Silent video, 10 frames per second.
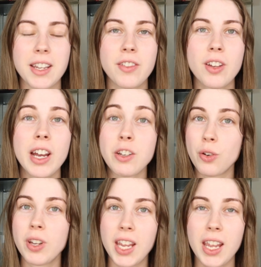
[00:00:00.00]
If you are
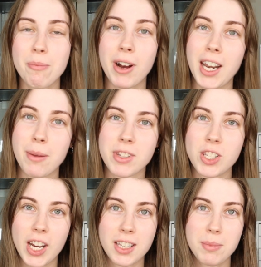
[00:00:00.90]
new here, my name is
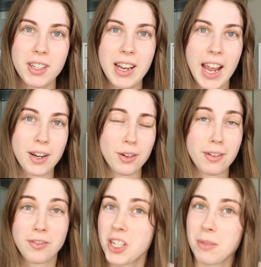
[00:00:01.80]
Jasmine and
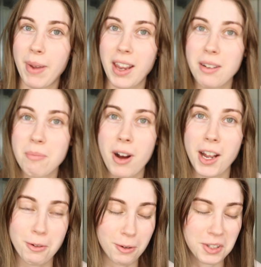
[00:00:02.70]
you've just met
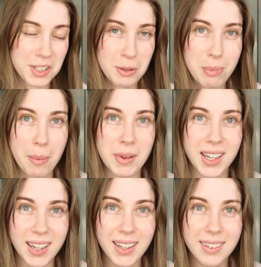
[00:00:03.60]
my gorgeous little puppy
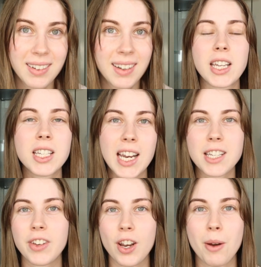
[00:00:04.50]
Nugget. In
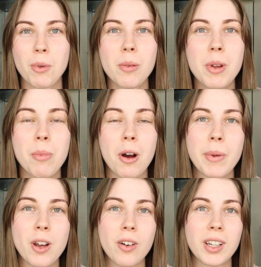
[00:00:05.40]
today's video I'm going to be
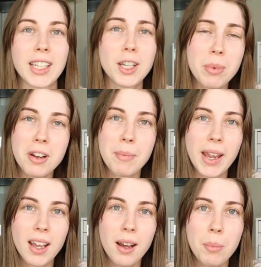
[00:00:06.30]
popping on a little bit of
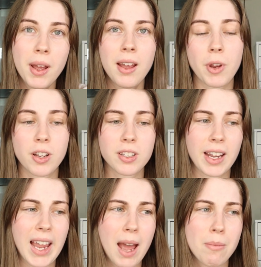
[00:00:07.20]
makeup because
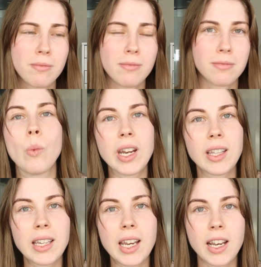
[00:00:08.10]
I am
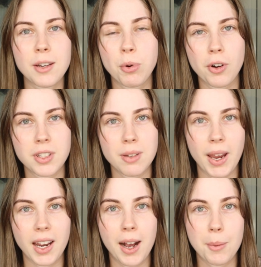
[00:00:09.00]
weirdly needing to put on some
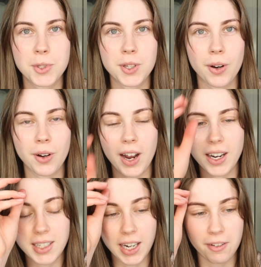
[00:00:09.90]
makeup so I
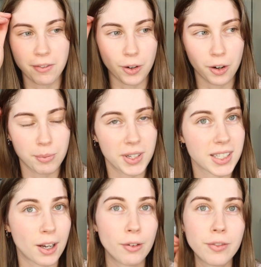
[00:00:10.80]
can take a photo of
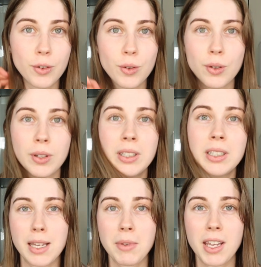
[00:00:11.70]
myself for
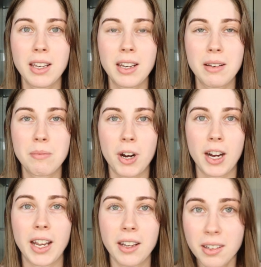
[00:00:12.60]
something in
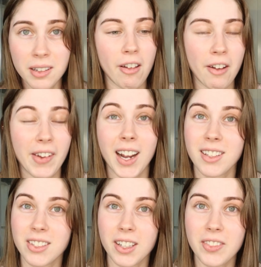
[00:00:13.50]
my life
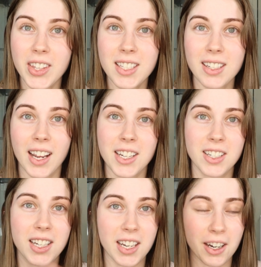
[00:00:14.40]
outside of this. I
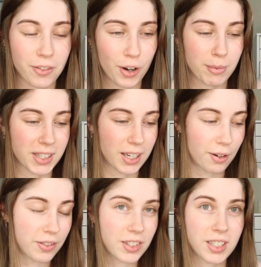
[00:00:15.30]
actually need to take a photo of
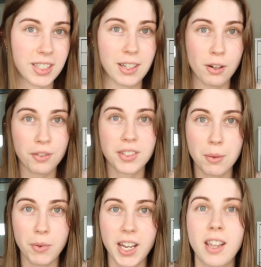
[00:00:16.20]
myself to send off
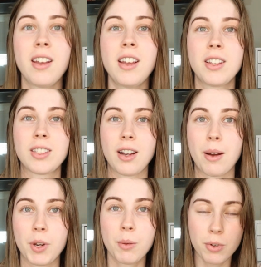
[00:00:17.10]
somewhere, so
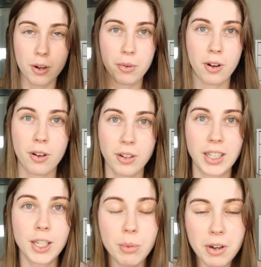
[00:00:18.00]
I'm going to put on a
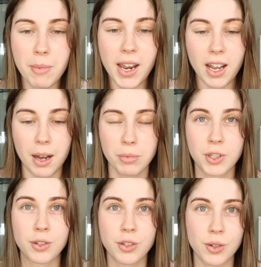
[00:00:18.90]
little bit of makeup
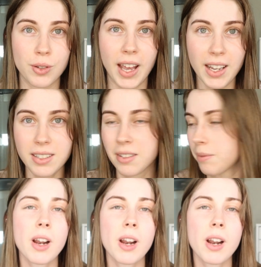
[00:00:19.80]
to do that.